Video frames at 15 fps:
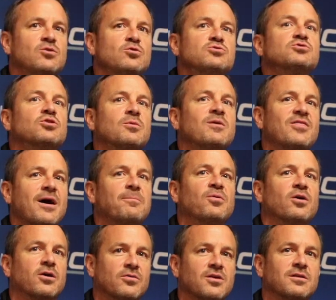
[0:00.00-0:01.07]
who's going to be that
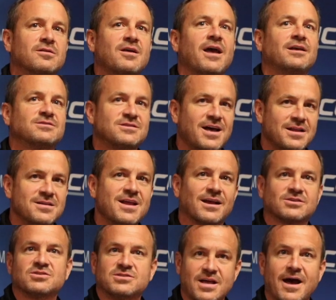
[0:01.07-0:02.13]
player that takes that
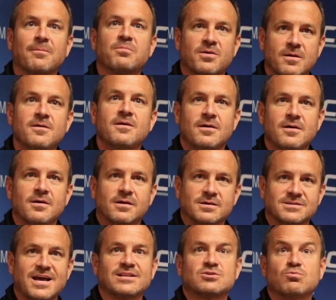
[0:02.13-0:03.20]
next step,
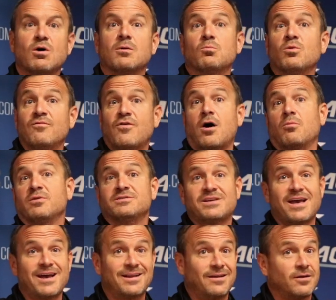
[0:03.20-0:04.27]
because that's what we've always
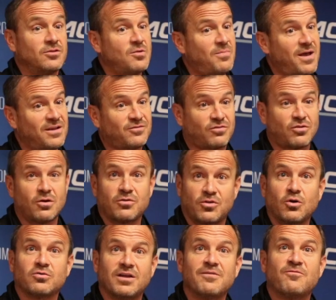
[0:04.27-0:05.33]
had here in the past
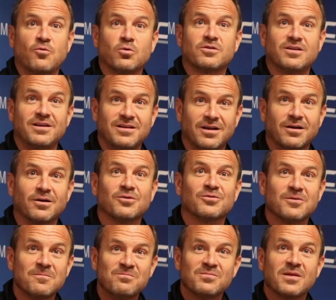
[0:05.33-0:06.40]
13, 14
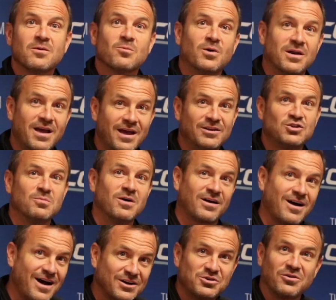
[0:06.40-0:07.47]
years. When Angel
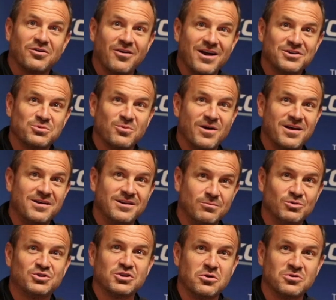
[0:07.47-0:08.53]
McCaughtry graduated,
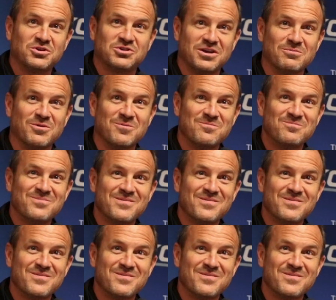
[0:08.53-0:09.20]
it was Shoni Schimmel.